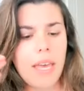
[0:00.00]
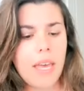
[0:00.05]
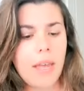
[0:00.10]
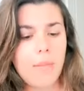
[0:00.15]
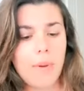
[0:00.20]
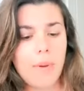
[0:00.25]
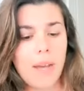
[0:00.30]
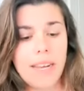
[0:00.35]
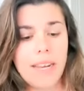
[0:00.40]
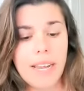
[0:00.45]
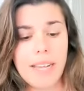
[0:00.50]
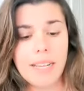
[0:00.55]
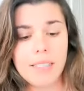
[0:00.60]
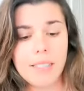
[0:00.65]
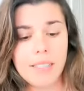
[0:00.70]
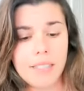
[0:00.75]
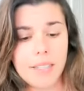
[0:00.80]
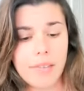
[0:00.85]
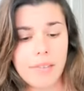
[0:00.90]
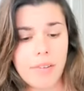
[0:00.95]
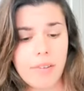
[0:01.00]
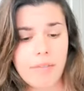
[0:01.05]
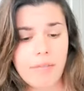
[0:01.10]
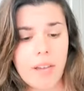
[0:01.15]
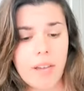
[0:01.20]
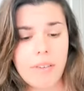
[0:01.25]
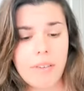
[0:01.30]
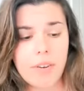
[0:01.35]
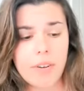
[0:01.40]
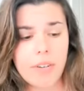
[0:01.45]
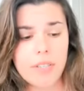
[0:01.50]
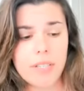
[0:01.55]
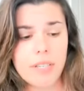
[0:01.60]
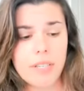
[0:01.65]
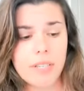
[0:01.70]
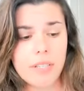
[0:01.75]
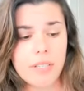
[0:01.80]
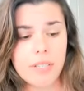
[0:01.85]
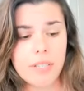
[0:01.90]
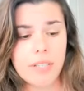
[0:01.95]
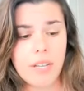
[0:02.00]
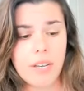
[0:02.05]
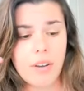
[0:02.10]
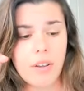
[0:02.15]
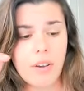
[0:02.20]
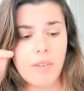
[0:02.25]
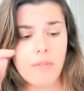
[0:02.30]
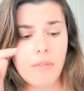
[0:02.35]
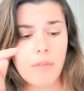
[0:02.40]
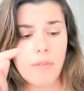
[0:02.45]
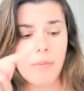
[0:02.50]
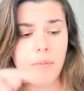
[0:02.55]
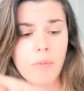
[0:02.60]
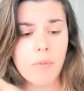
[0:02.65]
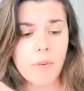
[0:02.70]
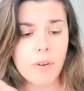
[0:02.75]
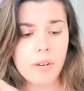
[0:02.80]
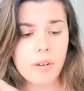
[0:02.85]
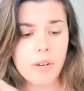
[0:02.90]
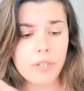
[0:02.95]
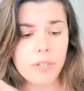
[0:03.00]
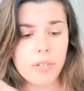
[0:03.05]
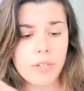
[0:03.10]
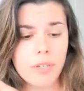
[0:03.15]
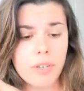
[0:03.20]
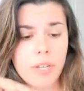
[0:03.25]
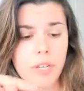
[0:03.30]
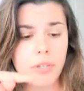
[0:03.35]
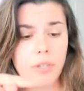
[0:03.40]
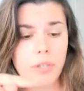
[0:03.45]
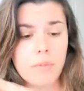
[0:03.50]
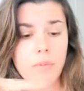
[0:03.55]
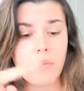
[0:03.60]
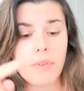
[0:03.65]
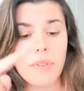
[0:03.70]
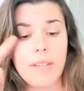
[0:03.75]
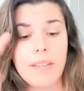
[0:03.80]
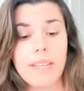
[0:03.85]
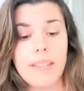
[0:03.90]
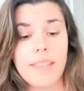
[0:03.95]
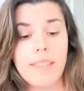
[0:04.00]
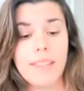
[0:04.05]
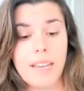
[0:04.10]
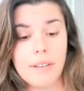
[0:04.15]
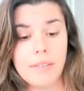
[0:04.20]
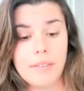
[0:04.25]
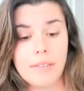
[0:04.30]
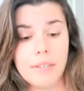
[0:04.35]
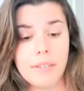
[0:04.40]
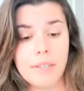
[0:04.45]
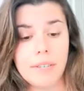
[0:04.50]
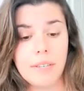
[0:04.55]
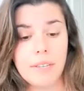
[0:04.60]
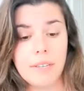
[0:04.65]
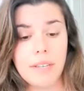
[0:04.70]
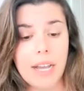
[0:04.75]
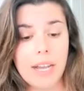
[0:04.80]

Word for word: And by 1975, our attendance had gone from 400 to more than 1,000.